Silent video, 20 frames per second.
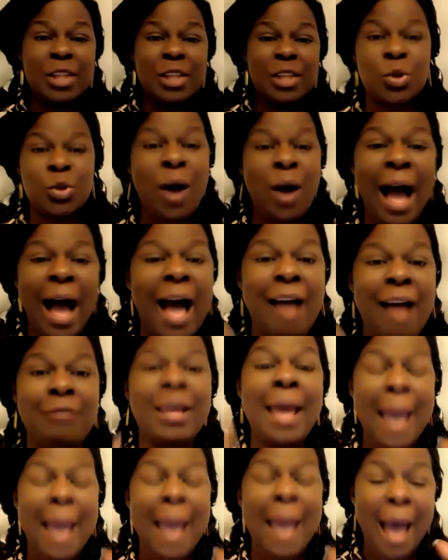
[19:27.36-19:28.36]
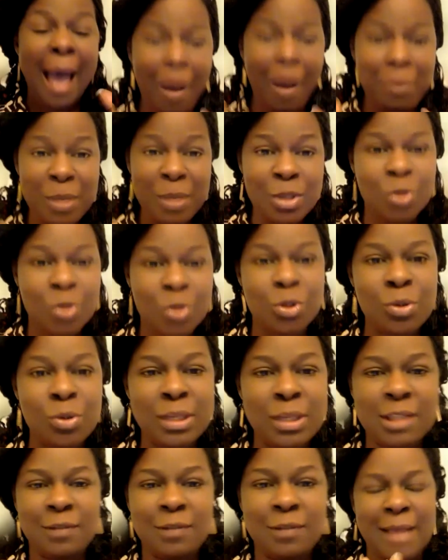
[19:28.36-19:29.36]
you have, help me to do
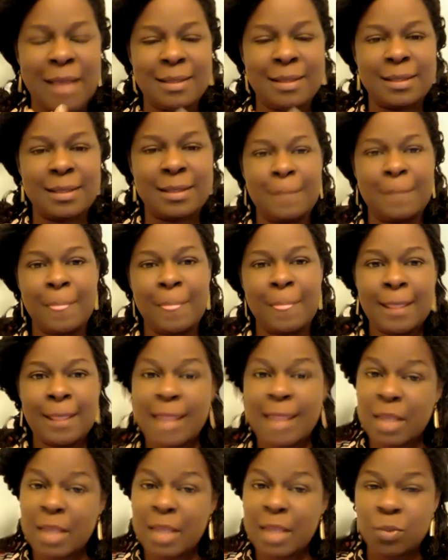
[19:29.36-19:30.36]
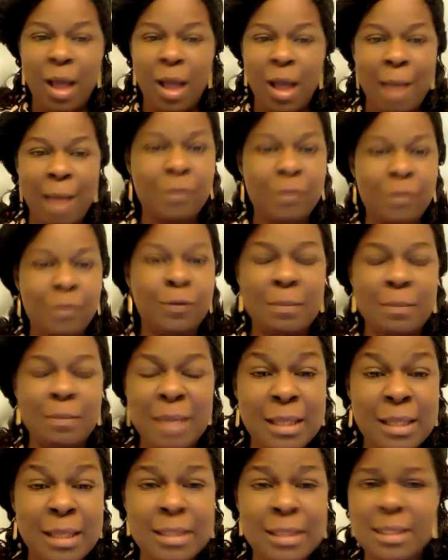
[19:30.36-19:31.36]
this fast. That's what happened for
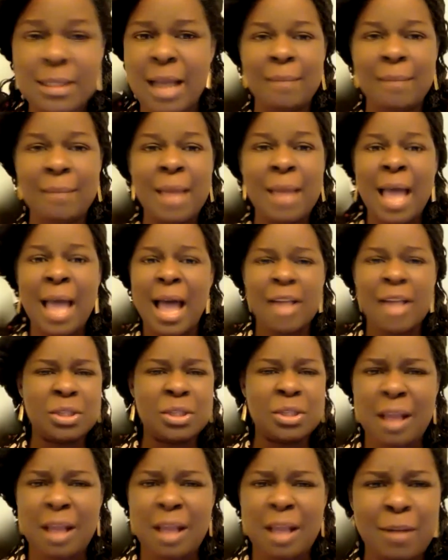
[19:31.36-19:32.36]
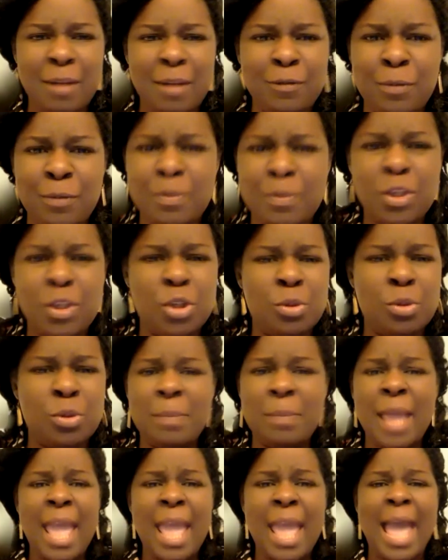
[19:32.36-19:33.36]
me this time. I just come back from a
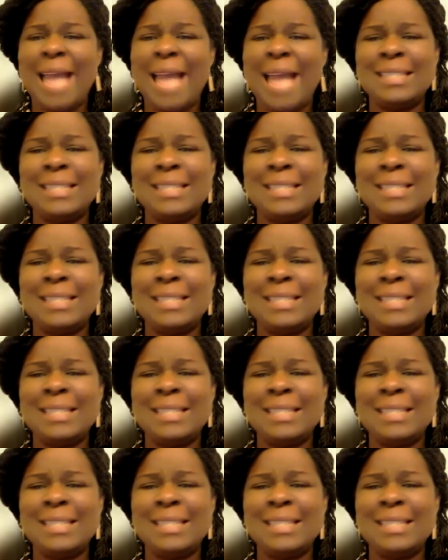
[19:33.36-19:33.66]
trip and